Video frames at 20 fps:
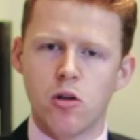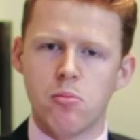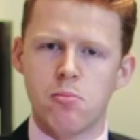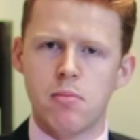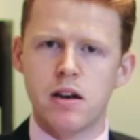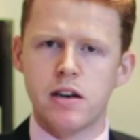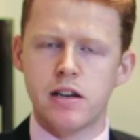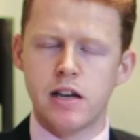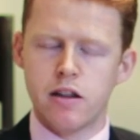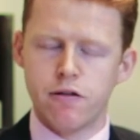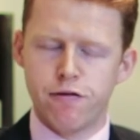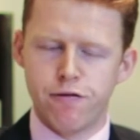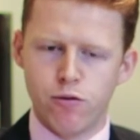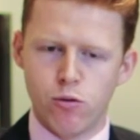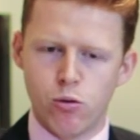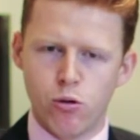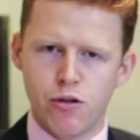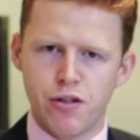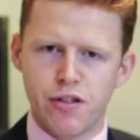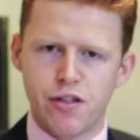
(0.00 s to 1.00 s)
on Monday the
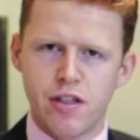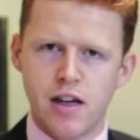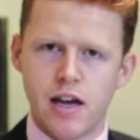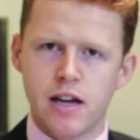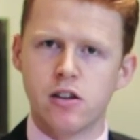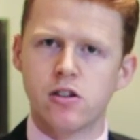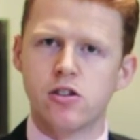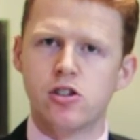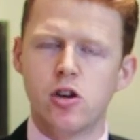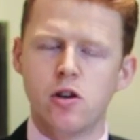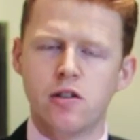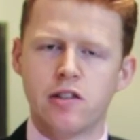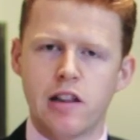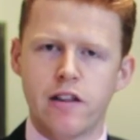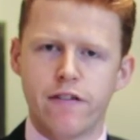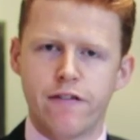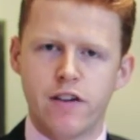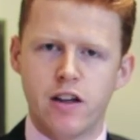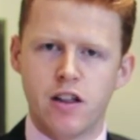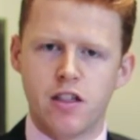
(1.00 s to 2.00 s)
4th and
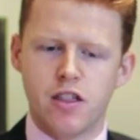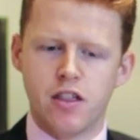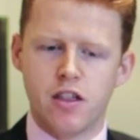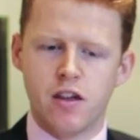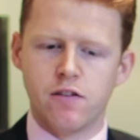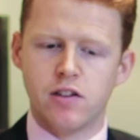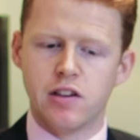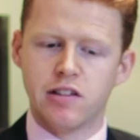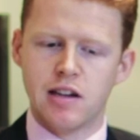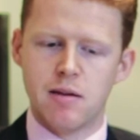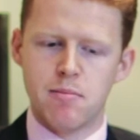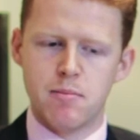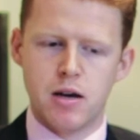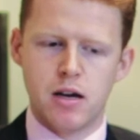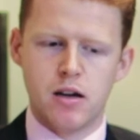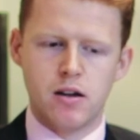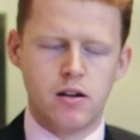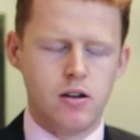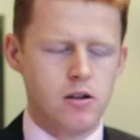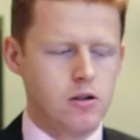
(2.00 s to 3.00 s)
Tuesday the 5th of
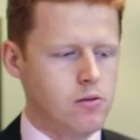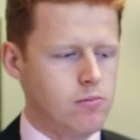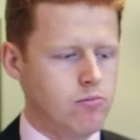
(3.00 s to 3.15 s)
December